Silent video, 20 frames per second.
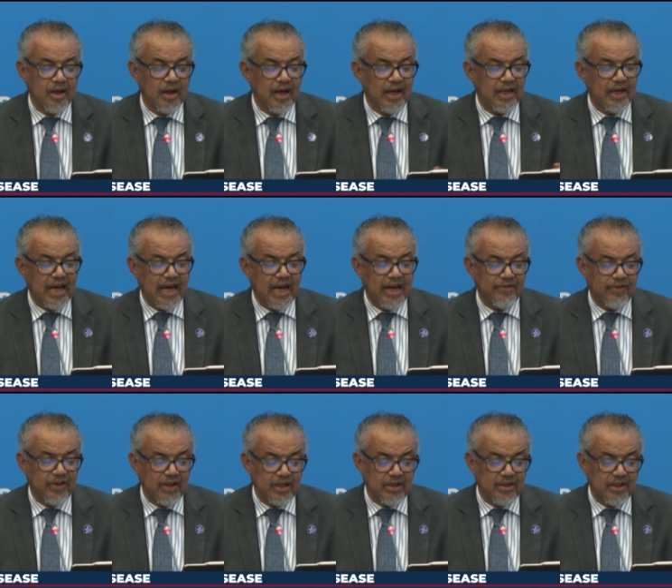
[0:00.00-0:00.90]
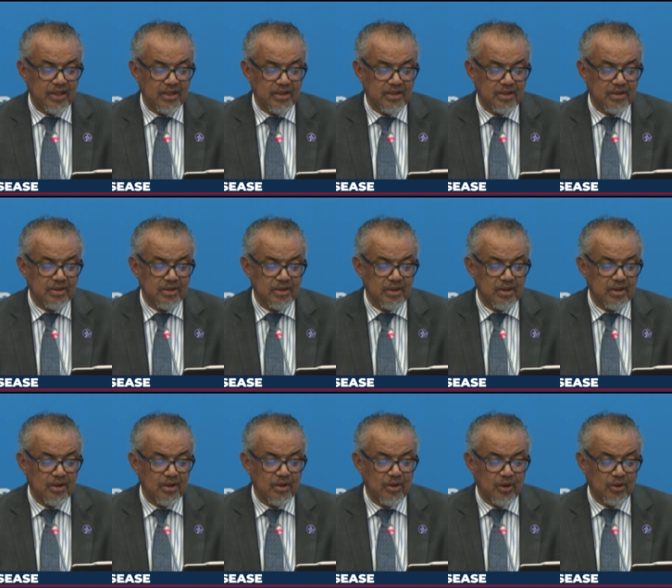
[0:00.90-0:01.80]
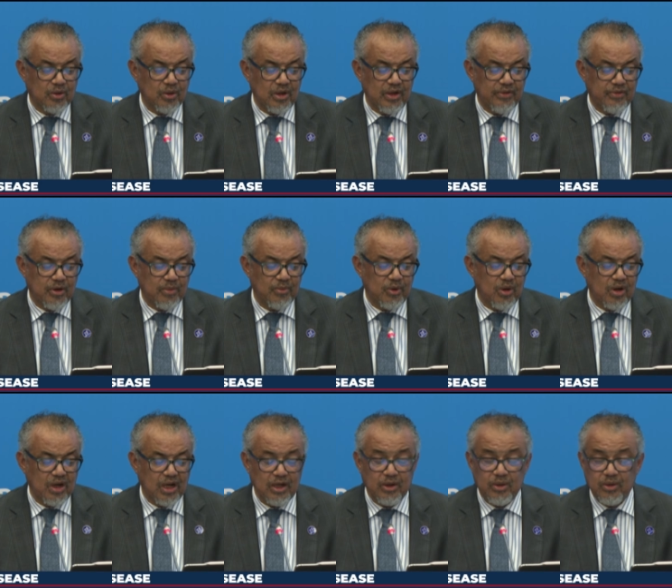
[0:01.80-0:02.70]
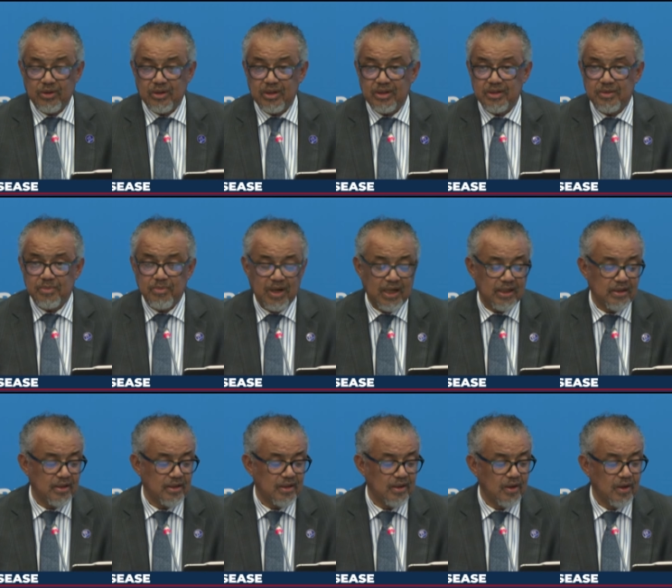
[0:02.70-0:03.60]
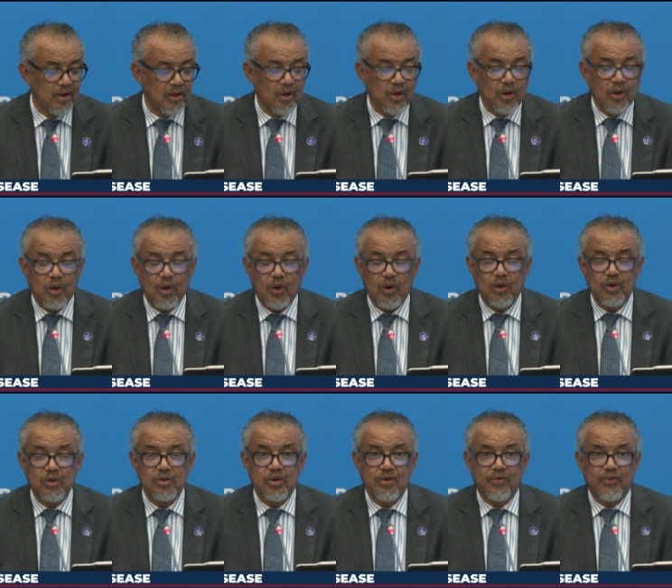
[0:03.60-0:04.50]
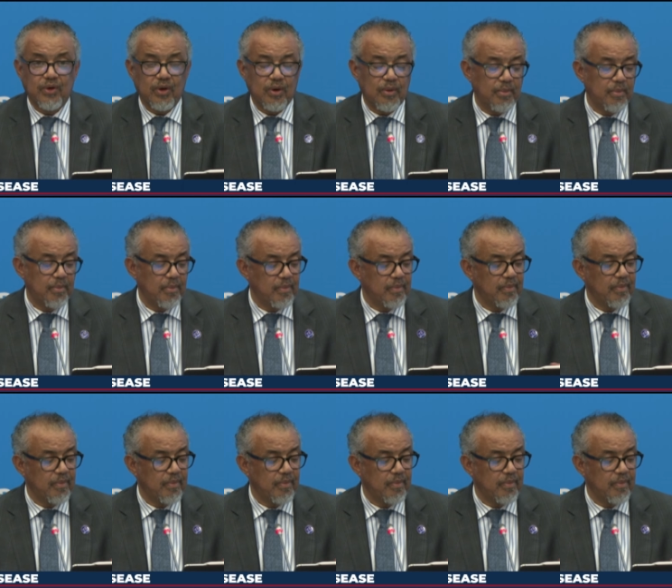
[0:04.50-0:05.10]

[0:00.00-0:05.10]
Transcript: And I have heard this not only from local doctors, but also from